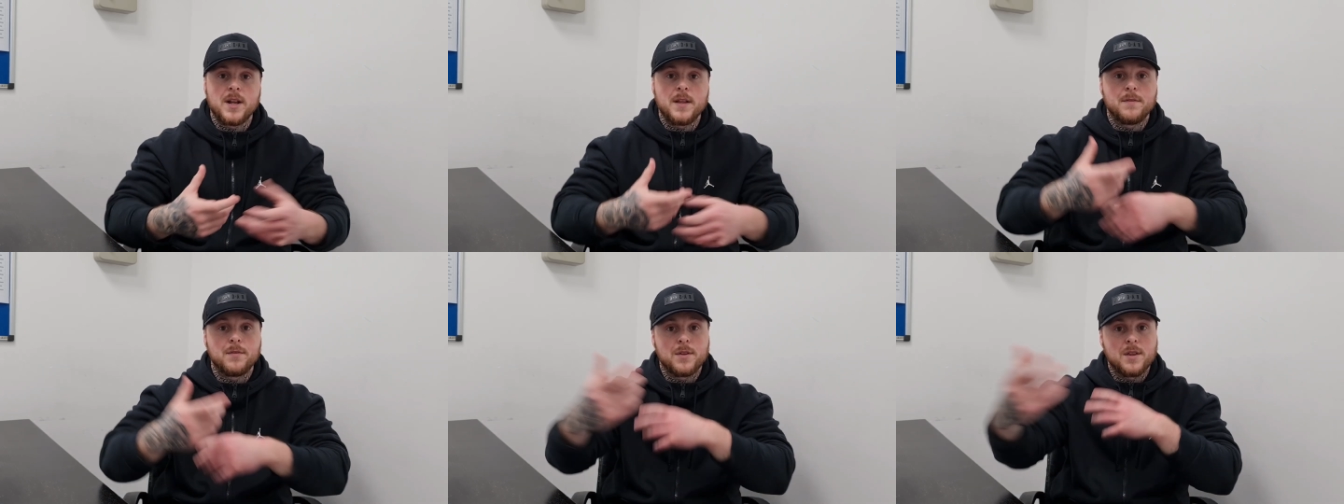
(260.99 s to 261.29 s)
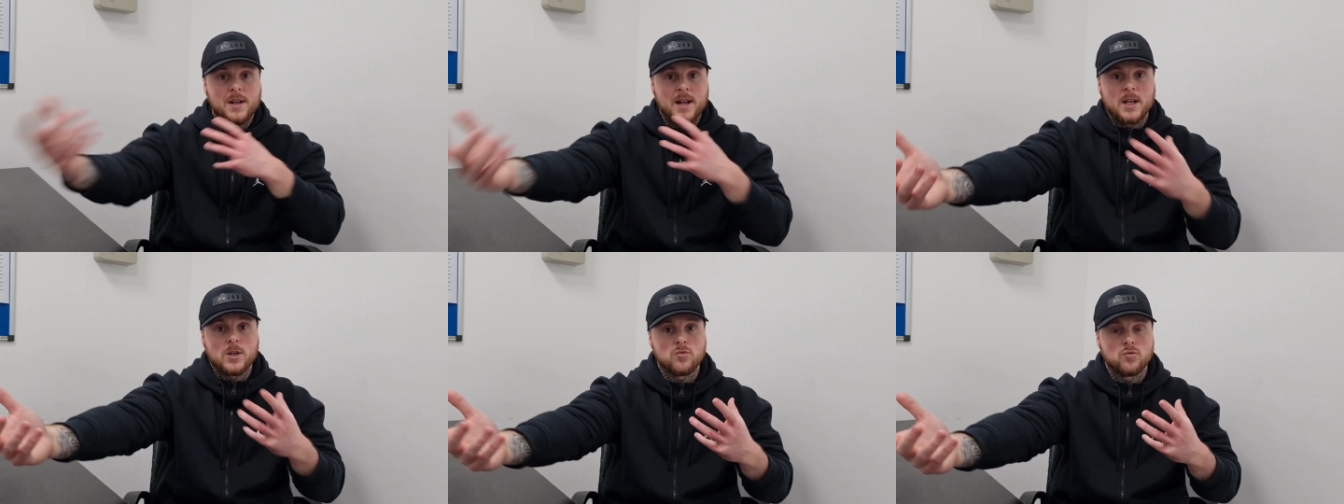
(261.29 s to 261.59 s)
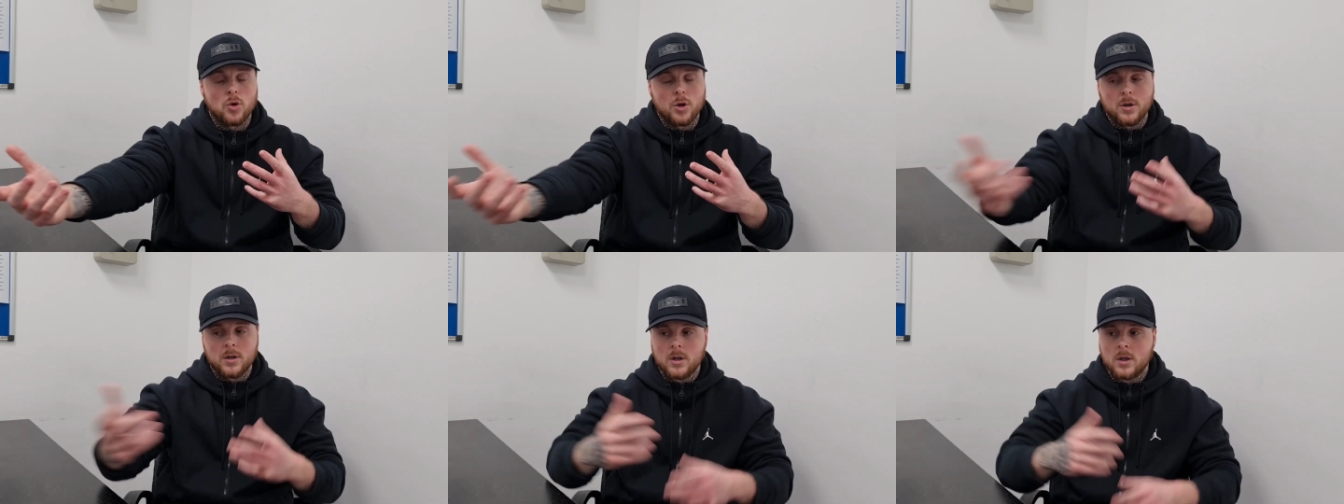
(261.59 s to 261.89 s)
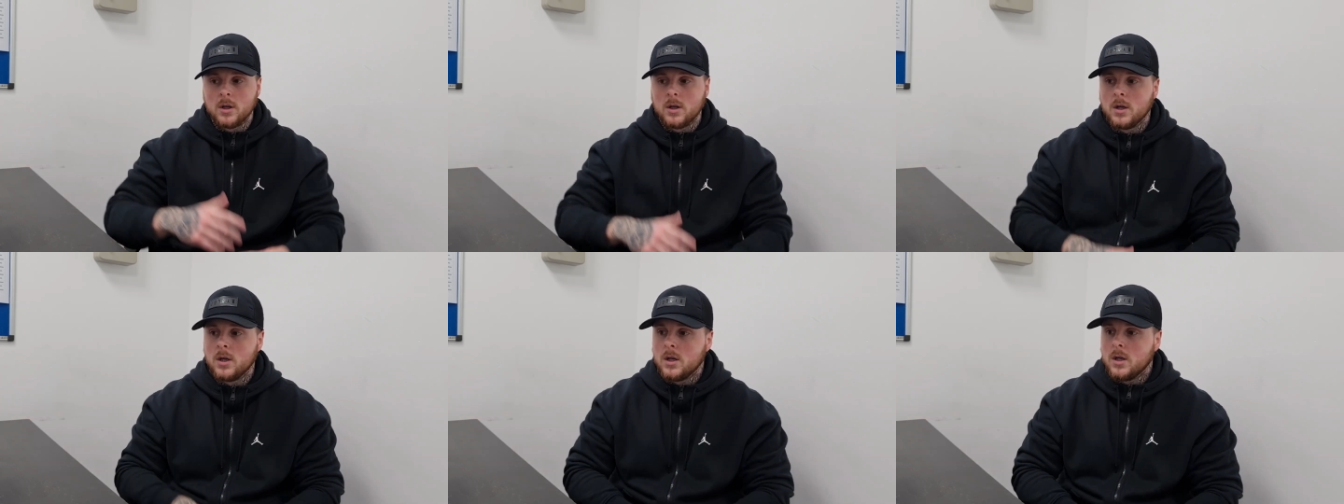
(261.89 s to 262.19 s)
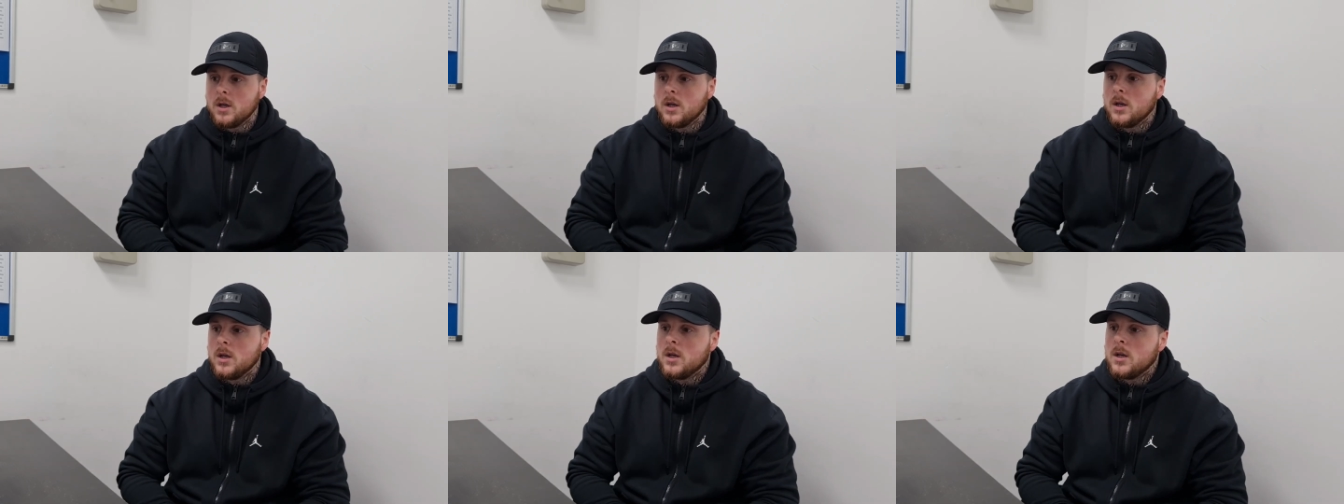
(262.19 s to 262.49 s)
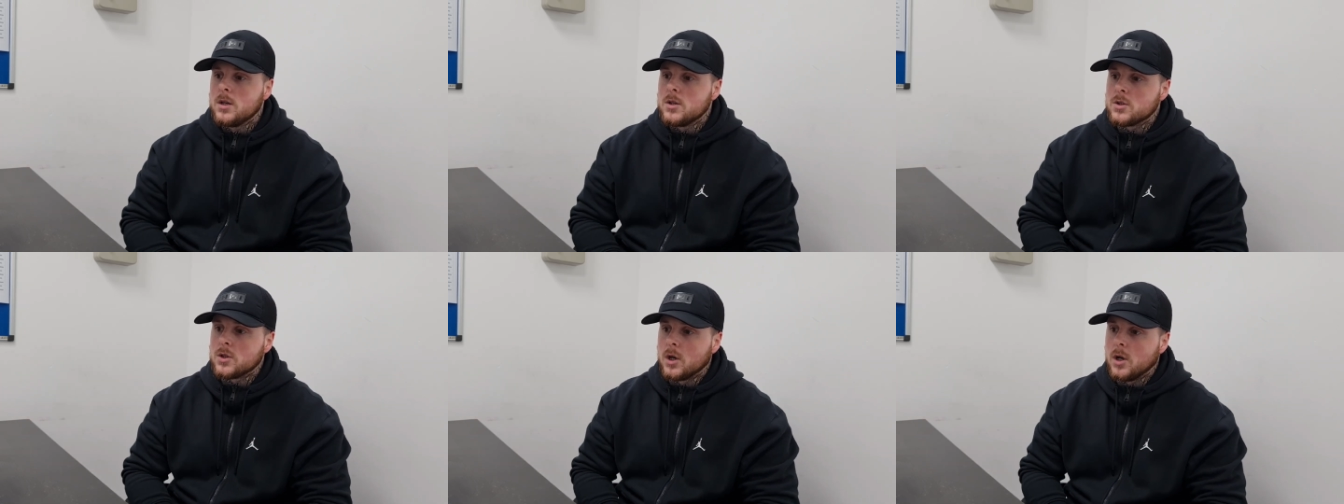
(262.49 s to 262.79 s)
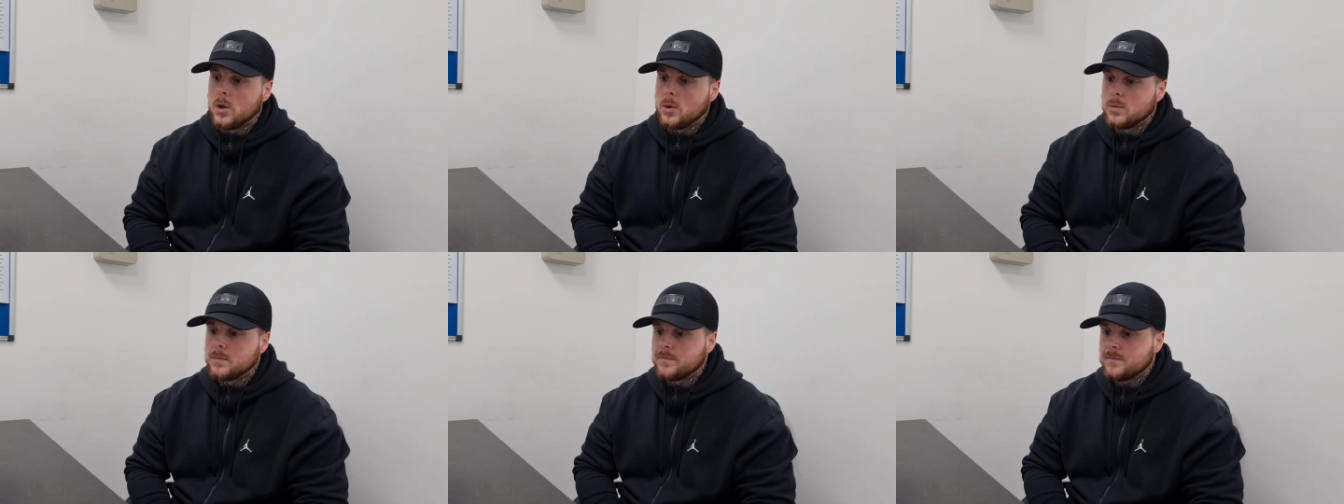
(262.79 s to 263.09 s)
ready for the next run.
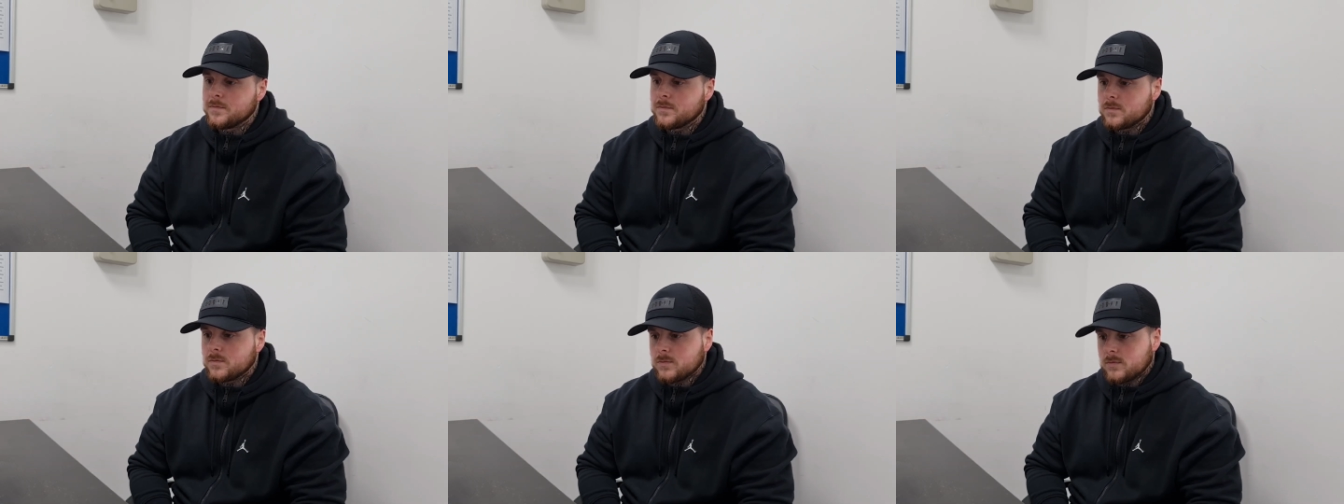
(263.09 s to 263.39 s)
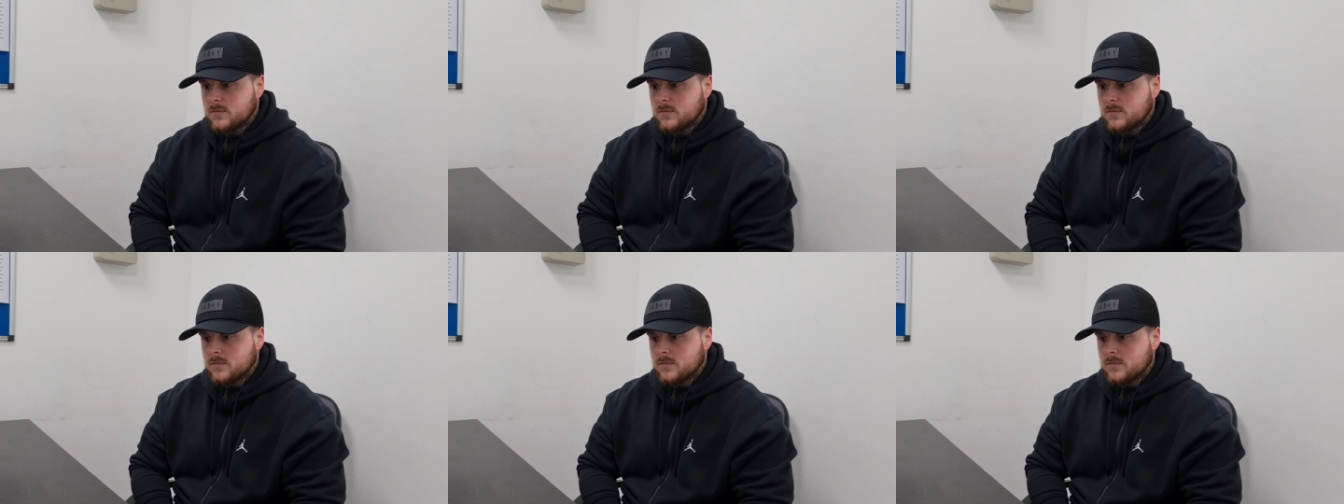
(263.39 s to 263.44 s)
So